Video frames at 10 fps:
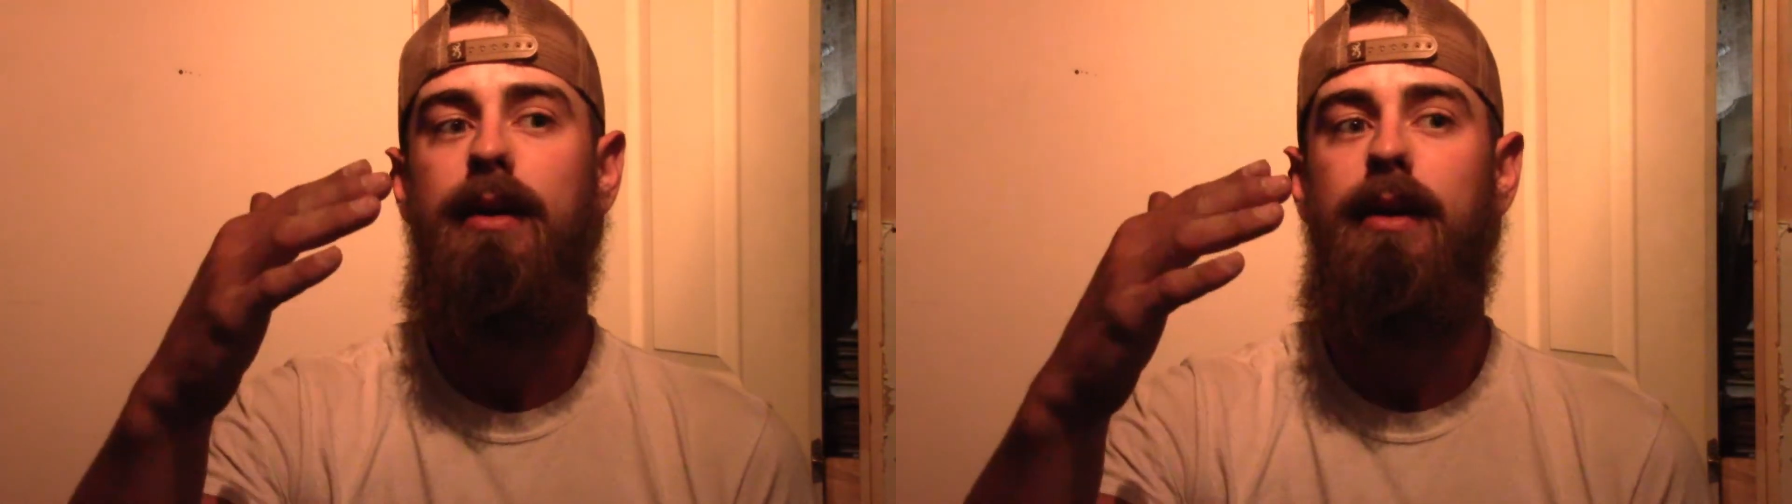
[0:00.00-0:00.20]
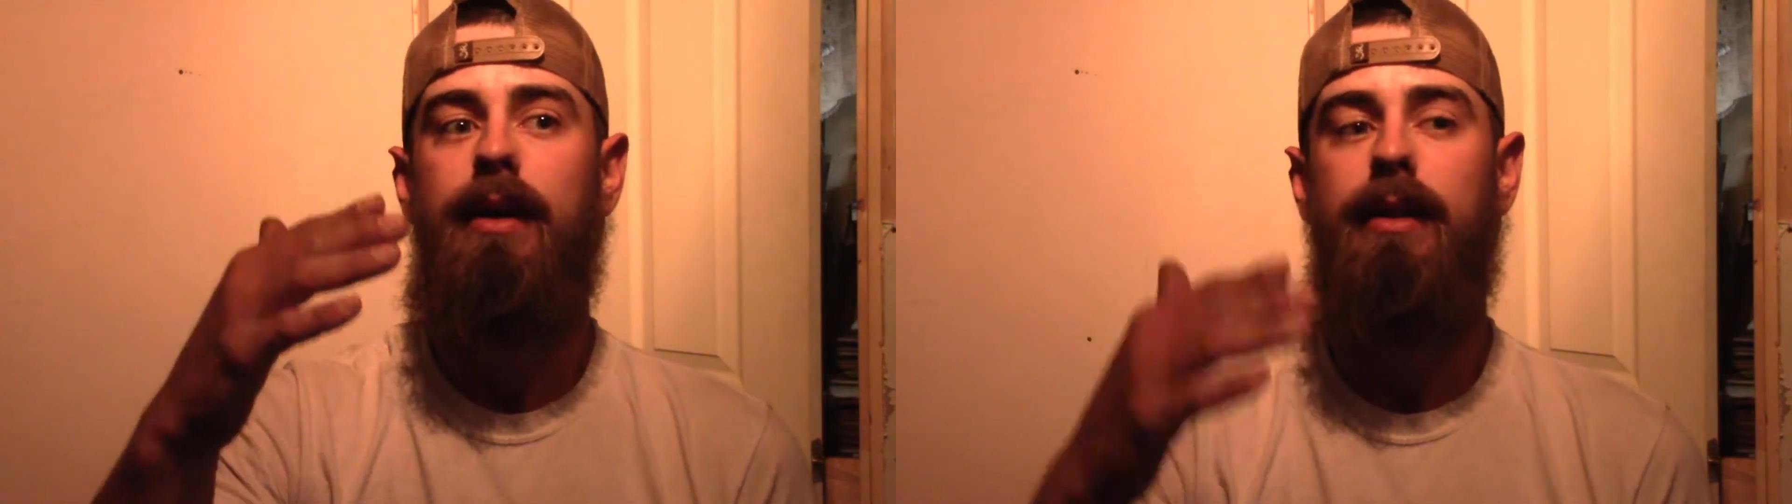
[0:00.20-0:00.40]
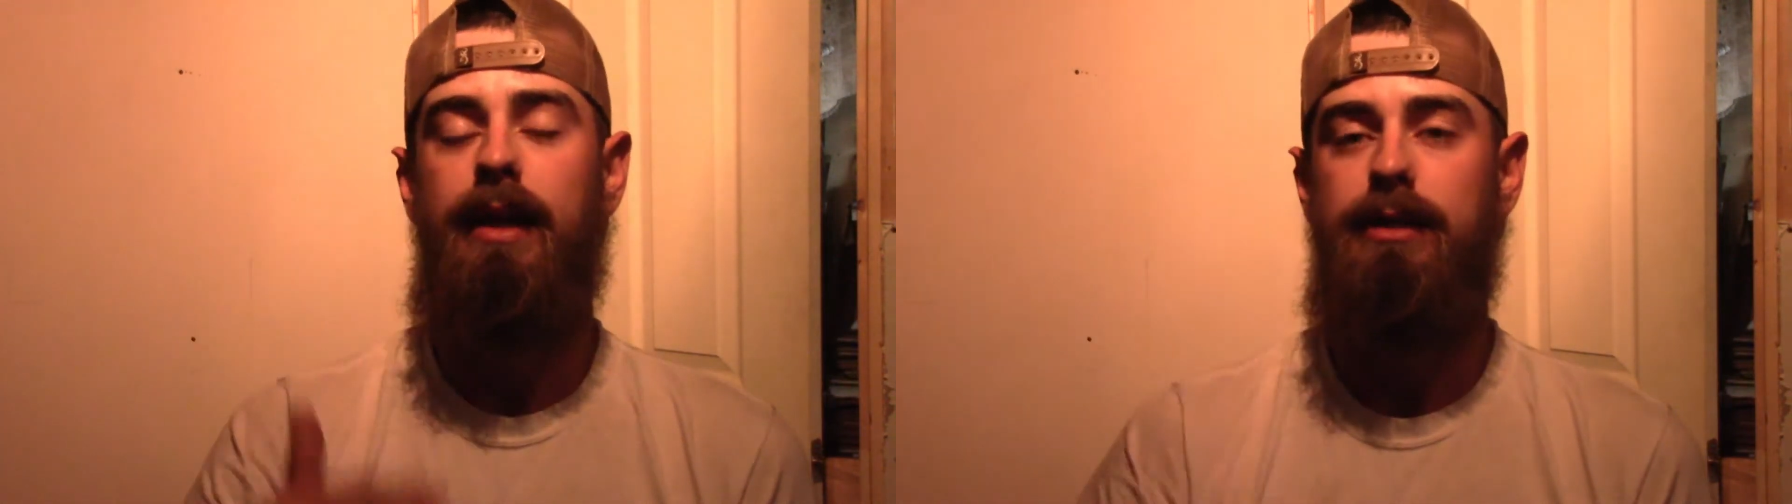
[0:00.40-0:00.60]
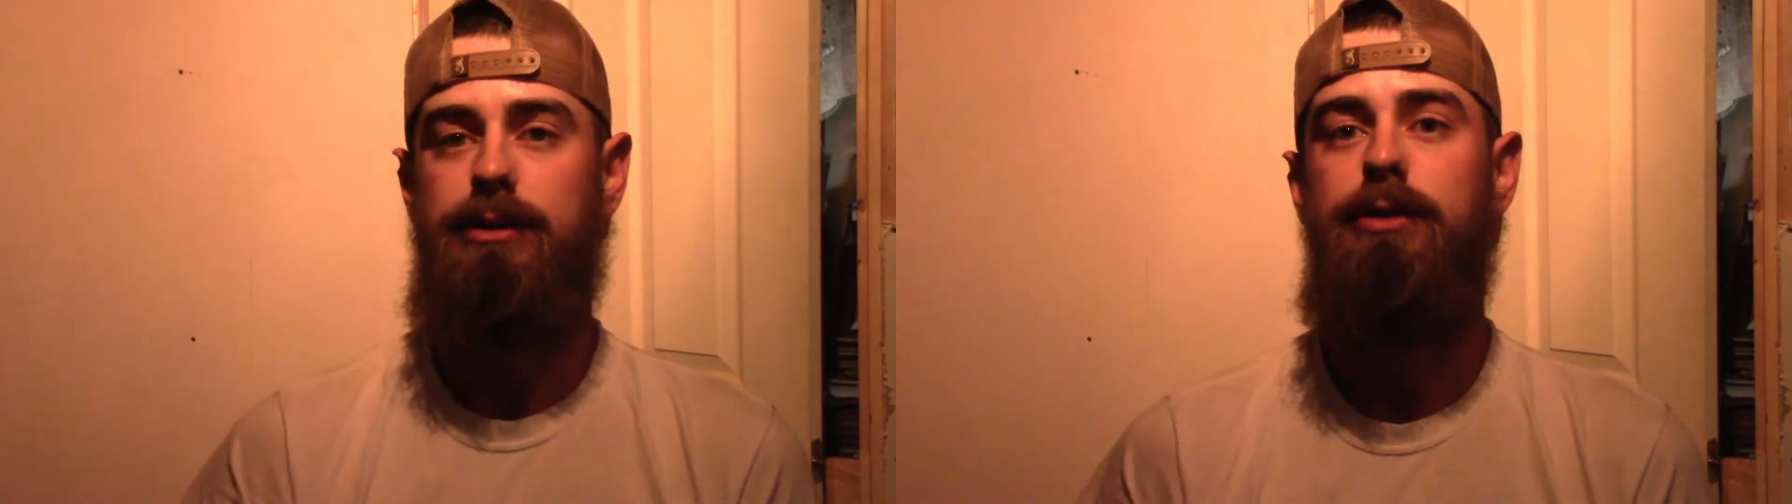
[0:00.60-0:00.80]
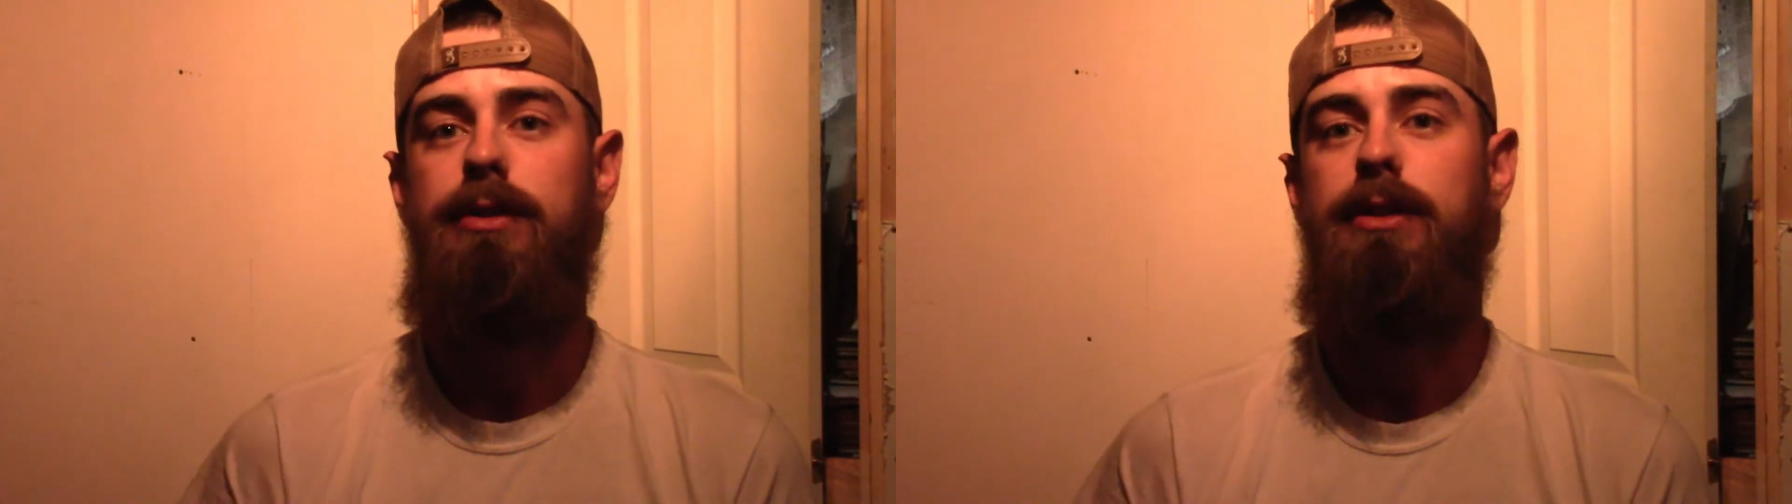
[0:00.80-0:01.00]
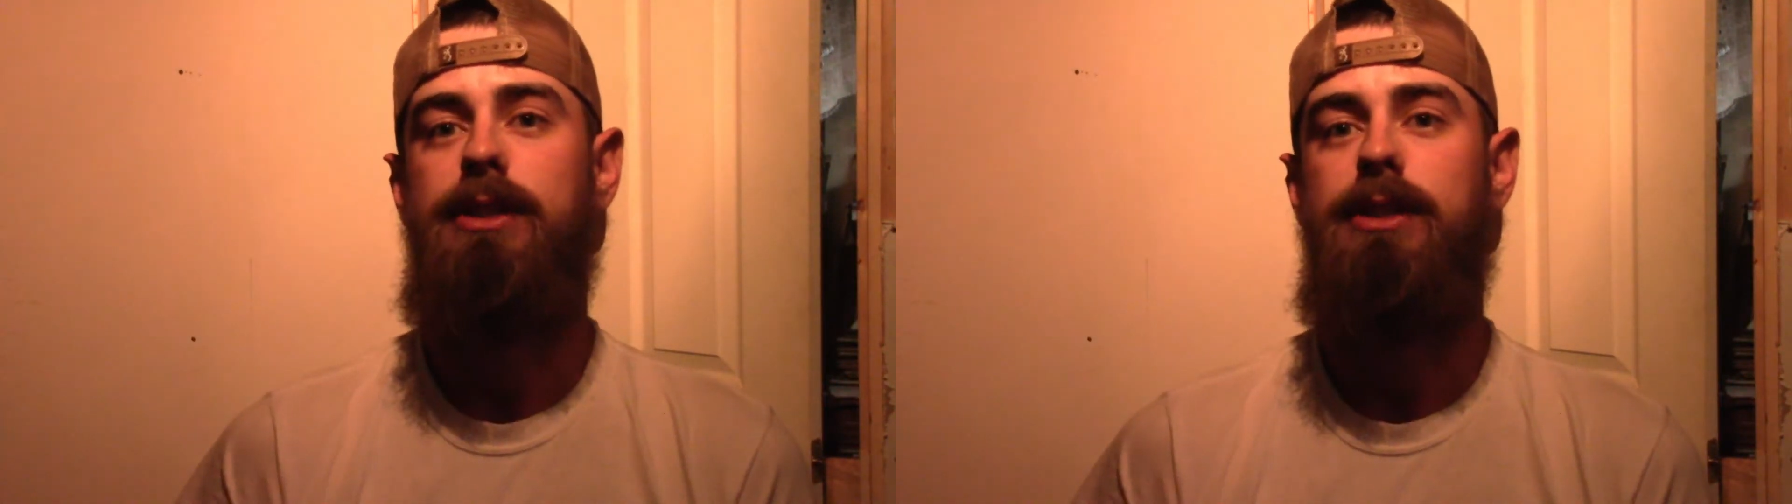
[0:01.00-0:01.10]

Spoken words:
and then shoot your